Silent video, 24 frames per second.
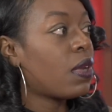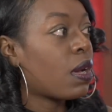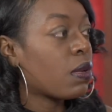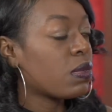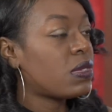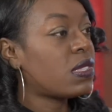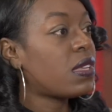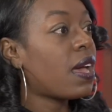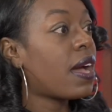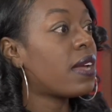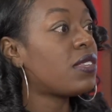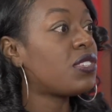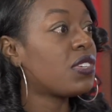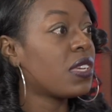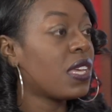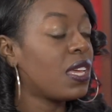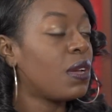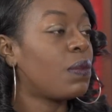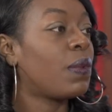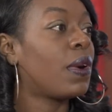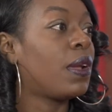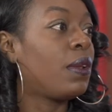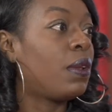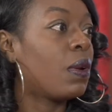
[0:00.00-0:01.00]
touch, and he
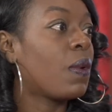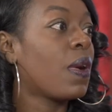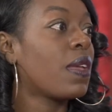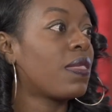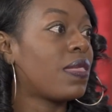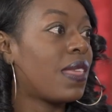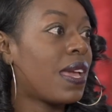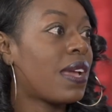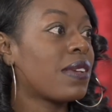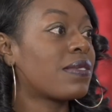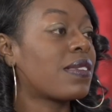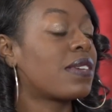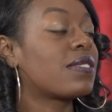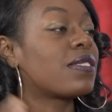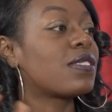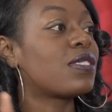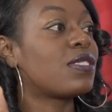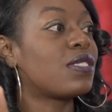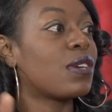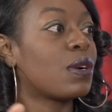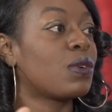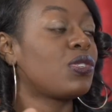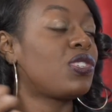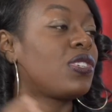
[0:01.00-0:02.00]
will anoint things that's
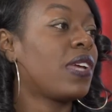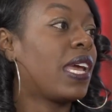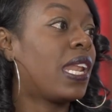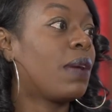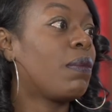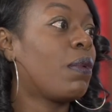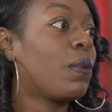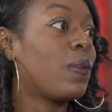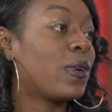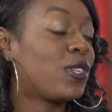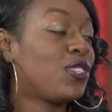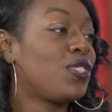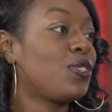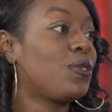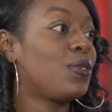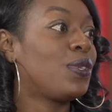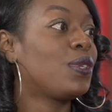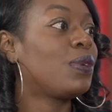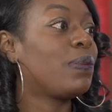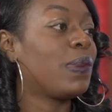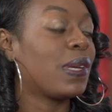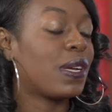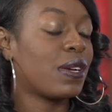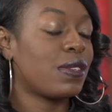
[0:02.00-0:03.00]
associated with what you
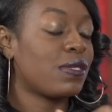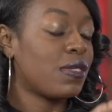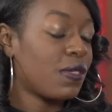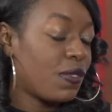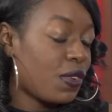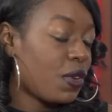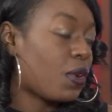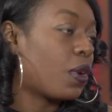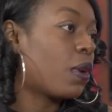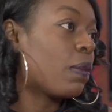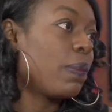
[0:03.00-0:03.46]
do because of your